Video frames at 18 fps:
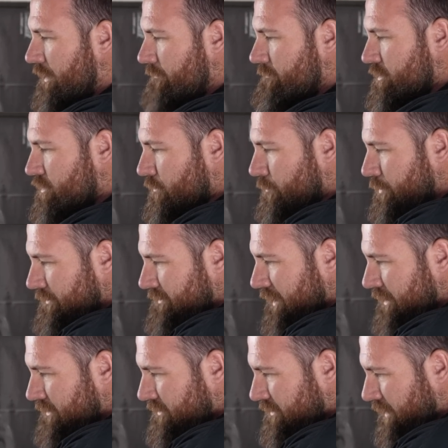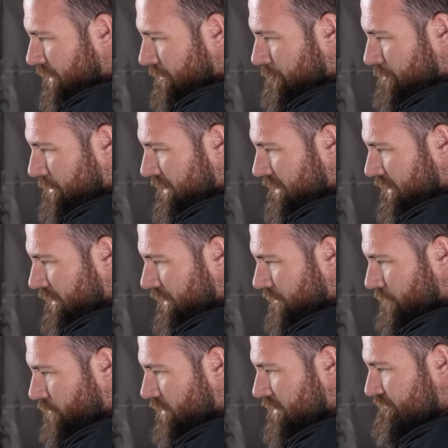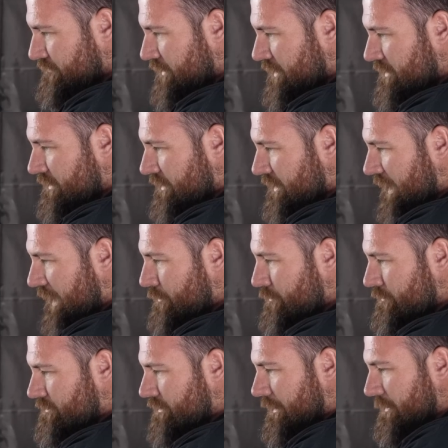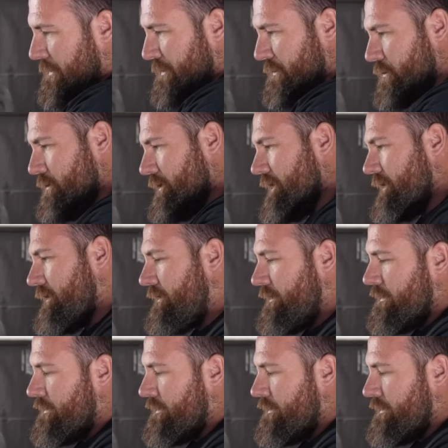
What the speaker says: You could potentially unpick it and refeed the cable tie through it,